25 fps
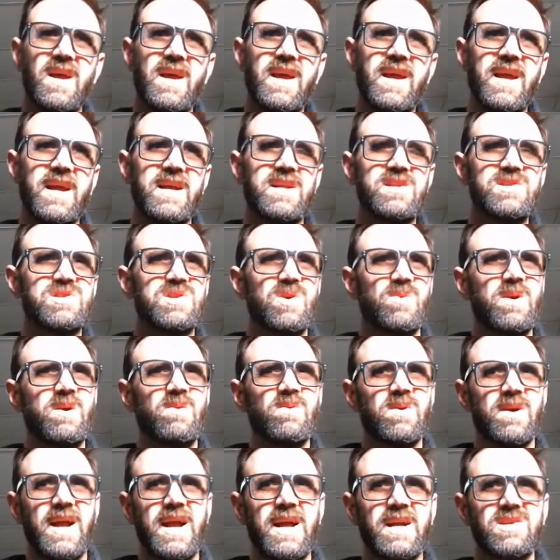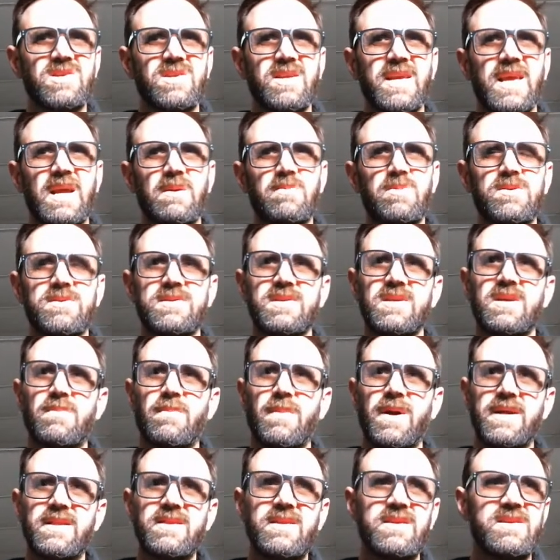And so we were actually able to
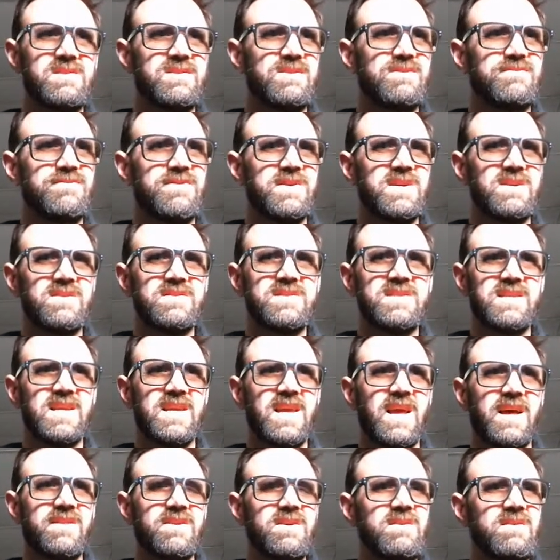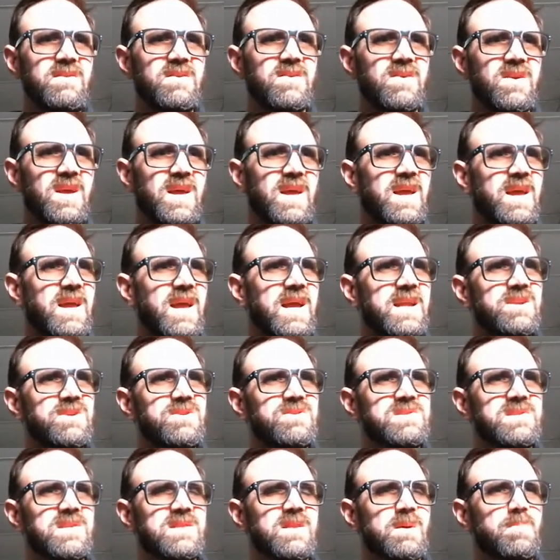combine these two fields together and
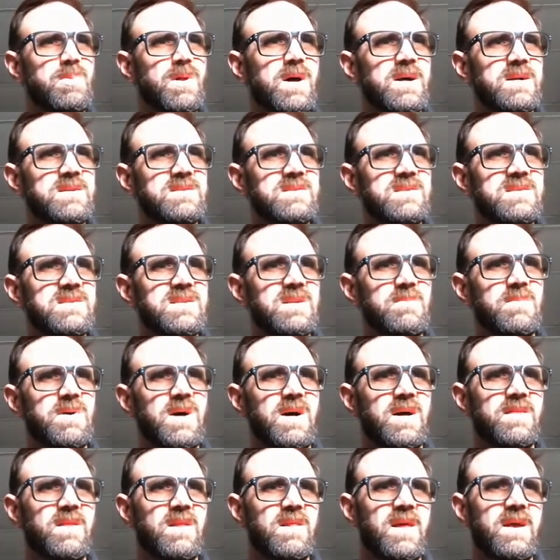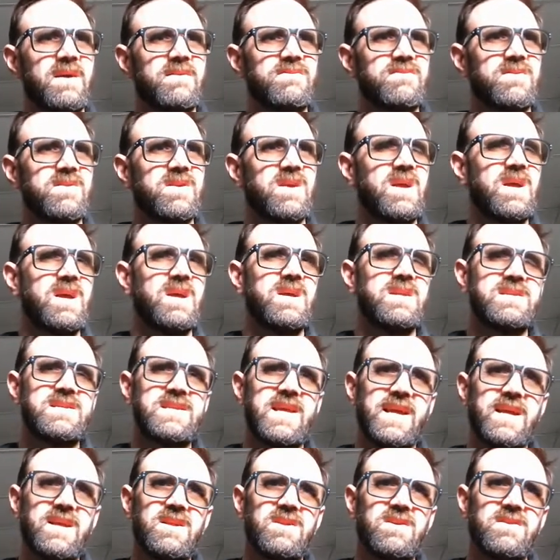using the block system on the left,
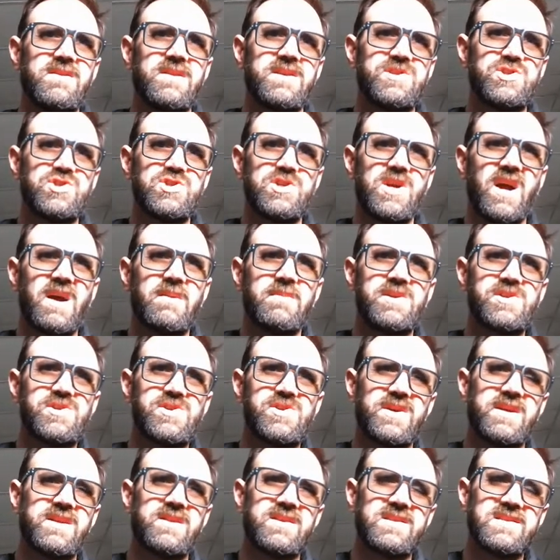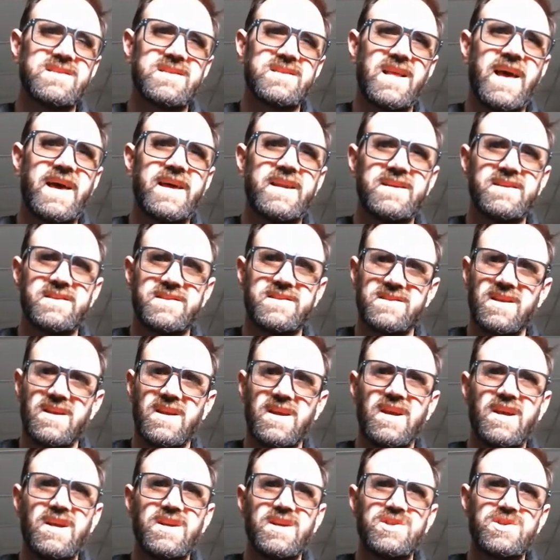tailor this geometry in this lattice
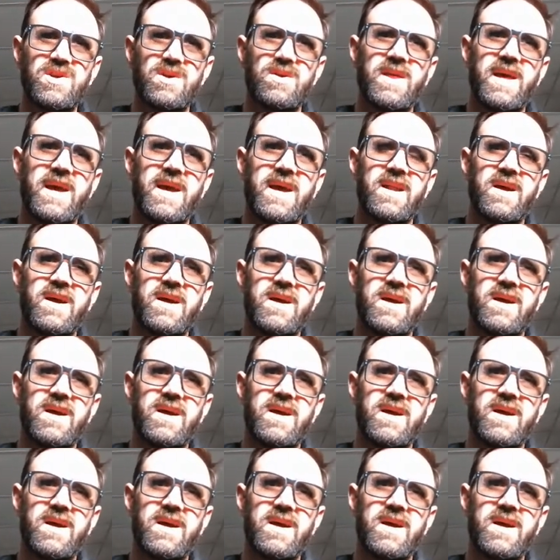so that